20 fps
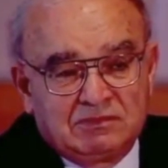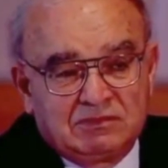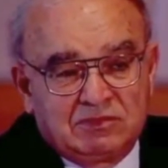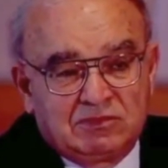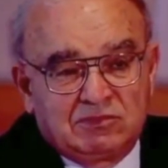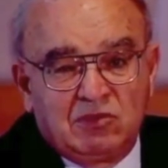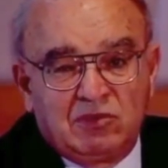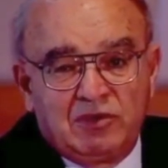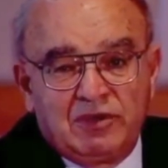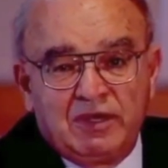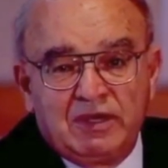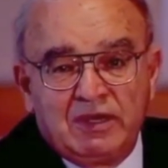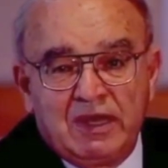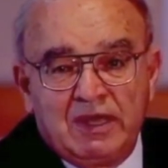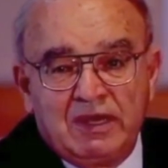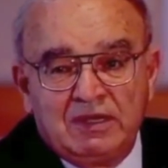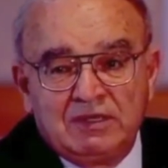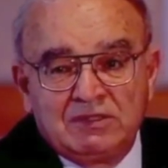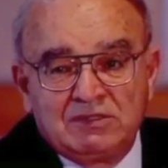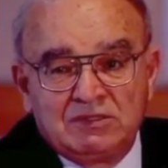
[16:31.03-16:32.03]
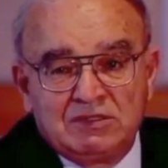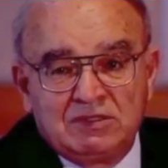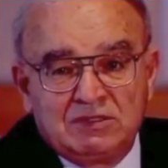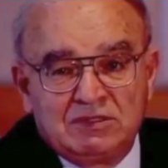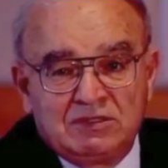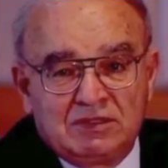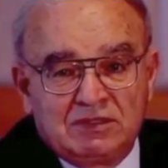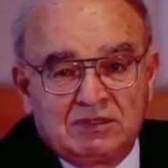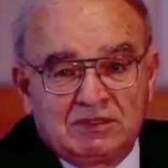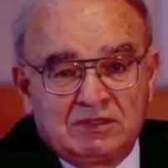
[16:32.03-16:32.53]
storing
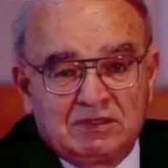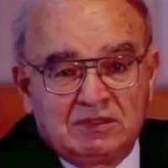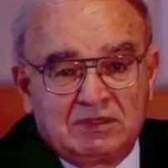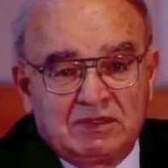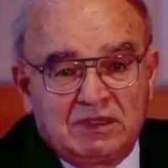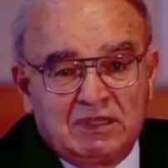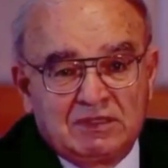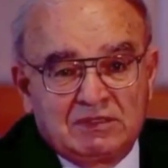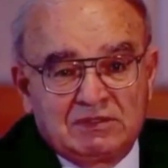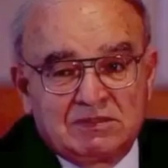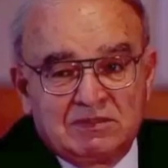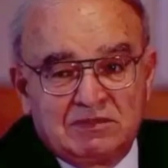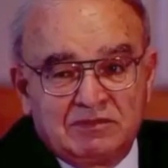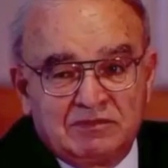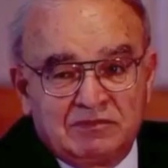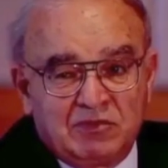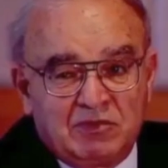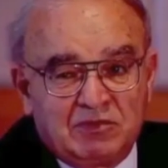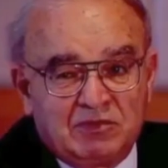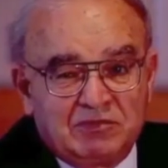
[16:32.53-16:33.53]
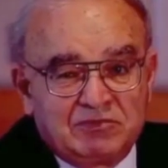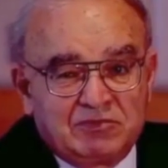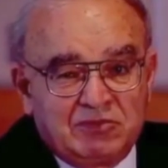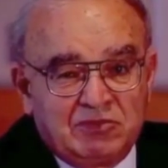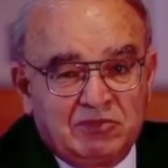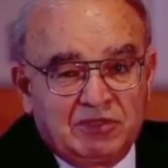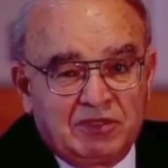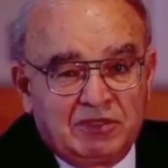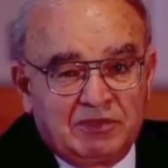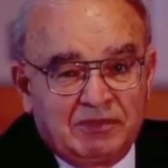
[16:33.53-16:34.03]
energy that it gets in the form of
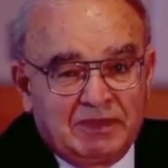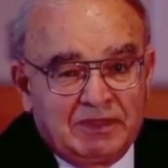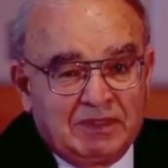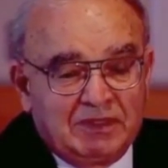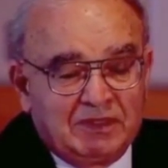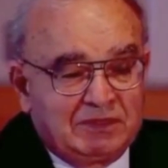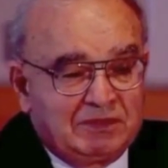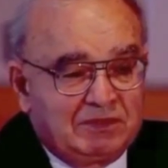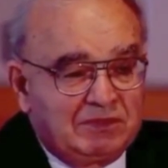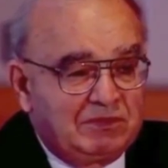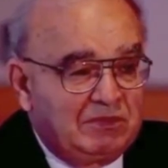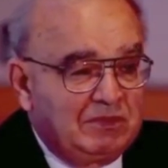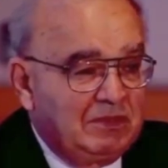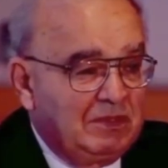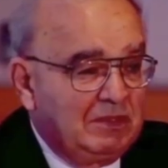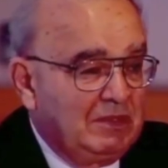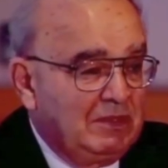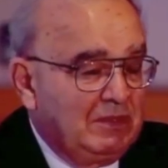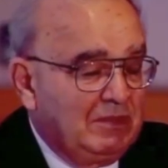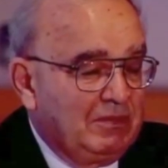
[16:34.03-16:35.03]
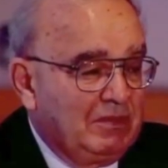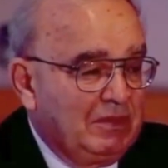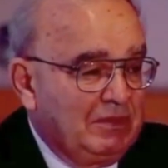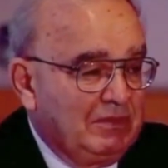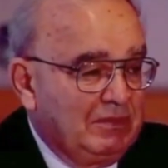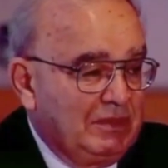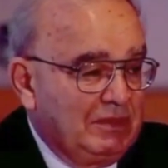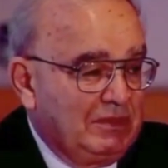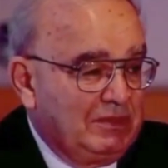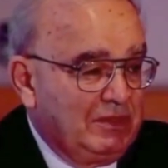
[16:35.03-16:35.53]
sugar
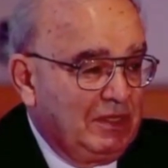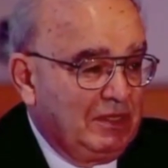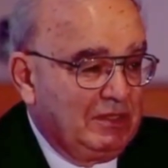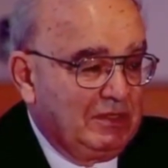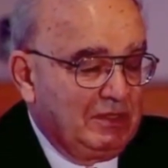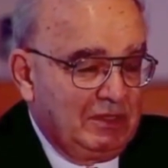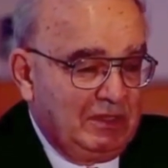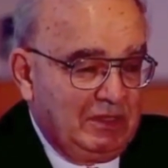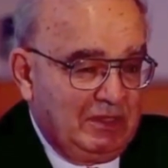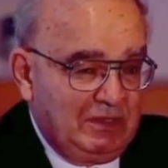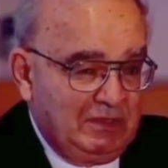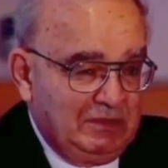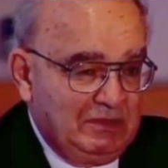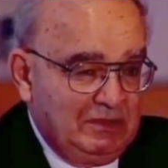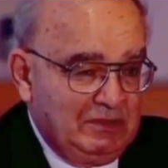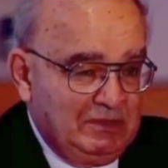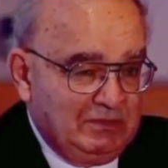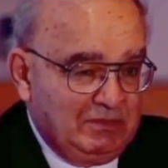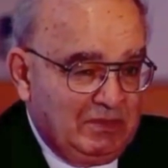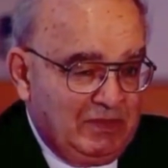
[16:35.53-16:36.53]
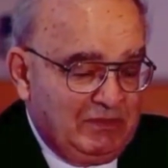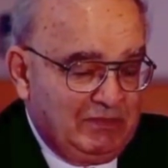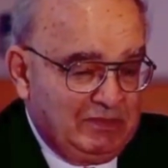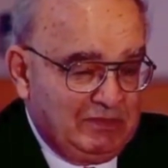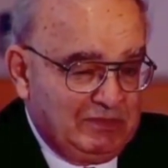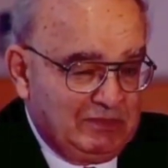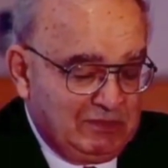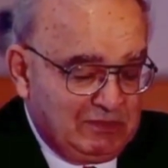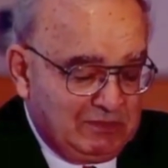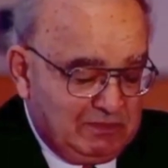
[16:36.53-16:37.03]
when we drink these
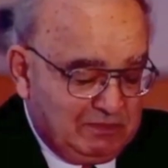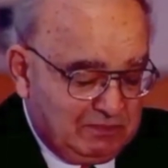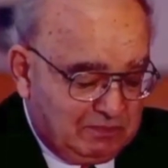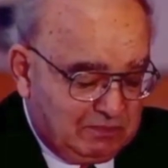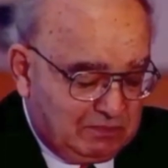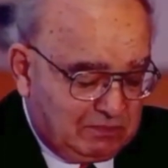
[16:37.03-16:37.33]
beverages.